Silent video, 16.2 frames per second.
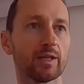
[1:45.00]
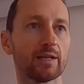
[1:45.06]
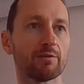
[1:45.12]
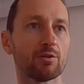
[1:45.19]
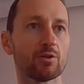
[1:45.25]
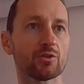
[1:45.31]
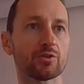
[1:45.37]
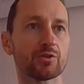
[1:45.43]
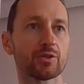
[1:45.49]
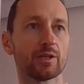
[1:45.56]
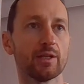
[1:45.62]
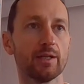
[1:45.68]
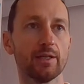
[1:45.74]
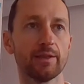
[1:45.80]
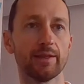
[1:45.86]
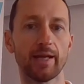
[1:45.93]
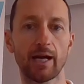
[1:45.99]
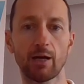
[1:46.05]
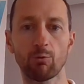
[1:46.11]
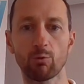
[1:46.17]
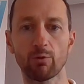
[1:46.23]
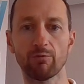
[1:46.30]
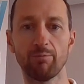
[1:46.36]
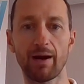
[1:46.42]
levels. Now
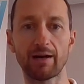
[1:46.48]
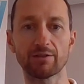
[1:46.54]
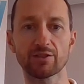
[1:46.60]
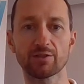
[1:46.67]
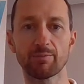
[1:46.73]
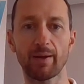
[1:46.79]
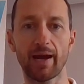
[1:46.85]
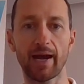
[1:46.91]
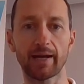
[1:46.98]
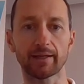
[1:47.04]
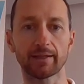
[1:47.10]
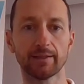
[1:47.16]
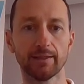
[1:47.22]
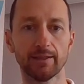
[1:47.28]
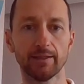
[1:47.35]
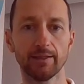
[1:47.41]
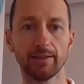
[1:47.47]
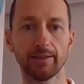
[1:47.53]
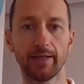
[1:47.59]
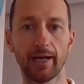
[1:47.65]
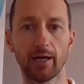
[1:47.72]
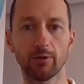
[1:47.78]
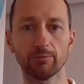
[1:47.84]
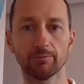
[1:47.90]
we've bounced back.
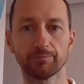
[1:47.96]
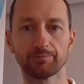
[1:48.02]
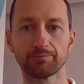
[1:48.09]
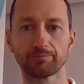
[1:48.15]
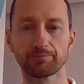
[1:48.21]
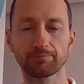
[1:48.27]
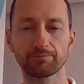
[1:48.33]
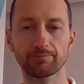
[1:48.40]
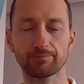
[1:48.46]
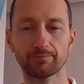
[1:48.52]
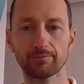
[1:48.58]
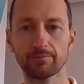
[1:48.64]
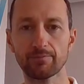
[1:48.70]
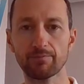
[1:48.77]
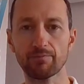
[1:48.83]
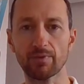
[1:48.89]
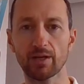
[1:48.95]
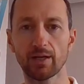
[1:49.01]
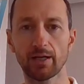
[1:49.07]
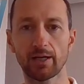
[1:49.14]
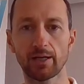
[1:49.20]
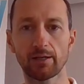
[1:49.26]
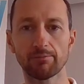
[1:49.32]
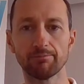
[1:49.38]
Now,
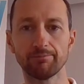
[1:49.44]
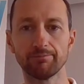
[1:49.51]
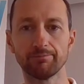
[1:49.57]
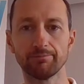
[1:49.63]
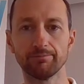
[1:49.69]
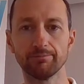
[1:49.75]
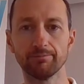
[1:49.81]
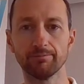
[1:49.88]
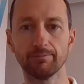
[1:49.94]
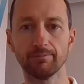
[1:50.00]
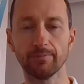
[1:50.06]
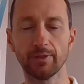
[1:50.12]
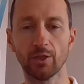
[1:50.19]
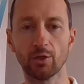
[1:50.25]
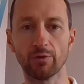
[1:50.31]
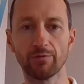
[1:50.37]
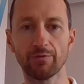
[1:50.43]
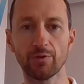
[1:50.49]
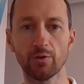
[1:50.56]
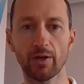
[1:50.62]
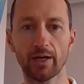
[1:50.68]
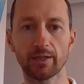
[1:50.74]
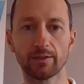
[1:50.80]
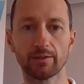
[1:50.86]
if you
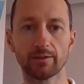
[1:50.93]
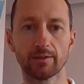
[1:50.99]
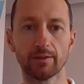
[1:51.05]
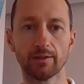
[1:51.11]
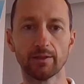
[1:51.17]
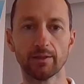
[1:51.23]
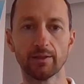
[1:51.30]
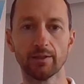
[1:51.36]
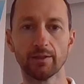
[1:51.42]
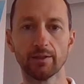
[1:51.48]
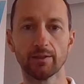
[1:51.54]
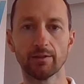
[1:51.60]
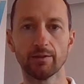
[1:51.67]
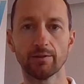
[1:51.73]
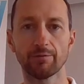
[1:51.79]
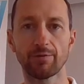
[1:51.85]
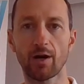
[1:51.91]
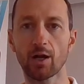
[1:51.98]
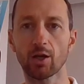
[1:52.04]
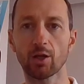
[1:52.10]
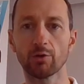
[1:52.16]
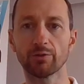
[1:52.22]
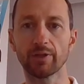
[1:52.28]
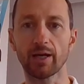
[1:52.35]
had
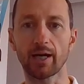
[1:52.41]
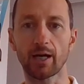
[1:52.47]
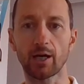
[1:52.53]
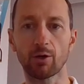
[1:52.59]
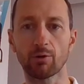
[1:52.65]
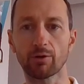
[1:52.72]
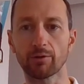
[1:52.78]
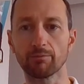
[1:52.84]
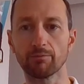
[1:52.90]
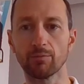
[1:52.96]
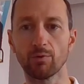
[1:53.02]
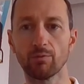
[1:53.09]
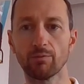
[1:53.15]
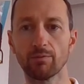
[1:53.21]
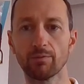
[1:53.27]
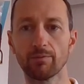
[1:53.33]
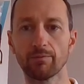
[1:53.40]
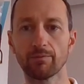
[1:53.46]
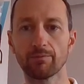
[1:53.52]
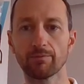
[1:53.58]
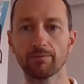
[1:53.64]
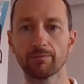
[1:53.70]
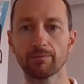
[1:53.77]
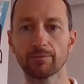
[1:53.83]
followed our
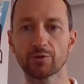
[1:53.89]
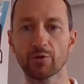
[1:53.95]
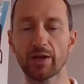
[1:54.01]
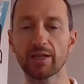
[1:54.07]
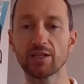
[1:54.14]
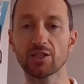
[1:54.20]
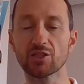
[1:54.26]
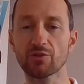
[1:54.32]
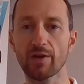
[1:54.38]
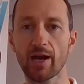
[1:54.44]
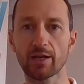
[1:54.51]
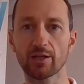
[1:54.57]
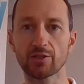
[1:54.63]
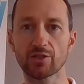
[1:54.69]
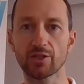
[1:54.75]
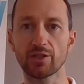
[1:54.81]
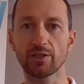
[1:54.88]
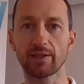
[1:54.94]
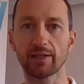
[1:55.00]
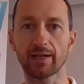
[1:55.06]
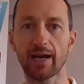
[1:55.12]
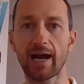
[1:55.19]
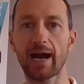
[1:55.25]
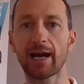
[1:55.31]
trading strategy
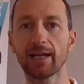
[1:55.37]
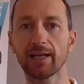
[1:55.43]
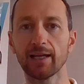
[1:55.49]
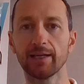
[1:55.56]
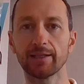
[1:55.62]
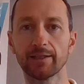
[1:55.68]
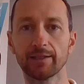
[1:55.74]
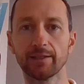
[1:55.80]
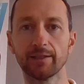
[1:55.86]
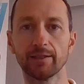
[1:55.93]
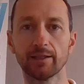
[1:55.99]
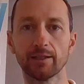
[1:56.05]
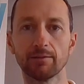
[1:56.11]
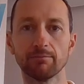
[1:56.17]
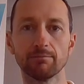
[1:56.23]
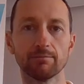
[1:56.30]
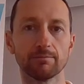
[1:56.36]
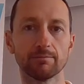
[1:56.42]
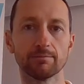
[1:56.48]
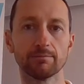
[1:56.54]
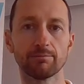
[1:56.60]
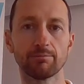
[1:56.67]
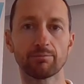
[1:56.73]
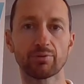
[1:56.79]
that I highlighted in
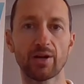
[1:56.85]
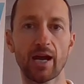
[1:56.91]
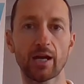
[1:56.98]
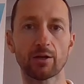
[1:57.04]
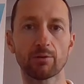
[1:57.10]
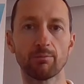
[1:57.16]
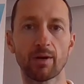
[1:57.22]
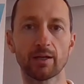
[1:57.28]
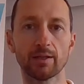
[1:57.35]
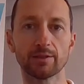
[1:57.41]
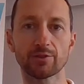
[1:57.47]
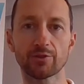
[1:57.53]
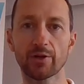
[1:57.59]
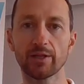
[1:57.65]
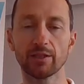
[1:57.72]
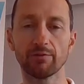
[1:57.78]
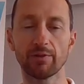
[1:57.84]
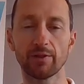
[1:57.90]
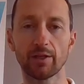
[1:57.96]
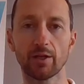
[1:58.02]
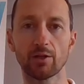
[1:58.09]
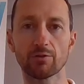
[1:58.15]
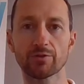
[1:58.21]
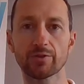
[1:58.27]
prior trading
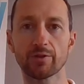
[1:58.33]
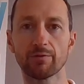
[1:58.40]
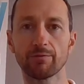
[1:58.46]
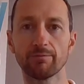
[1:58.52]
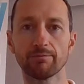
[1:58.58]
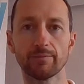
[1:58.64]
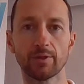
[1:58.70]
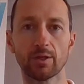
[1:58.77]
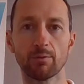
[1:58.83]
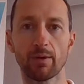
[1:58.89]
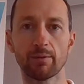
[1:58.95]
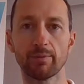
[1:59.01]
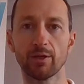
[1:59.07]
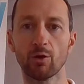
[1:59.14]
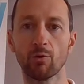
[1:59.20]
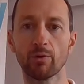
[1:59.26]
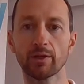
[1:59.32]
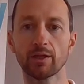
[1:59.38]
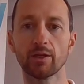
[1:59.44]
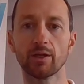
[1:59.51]
videos of maybe a week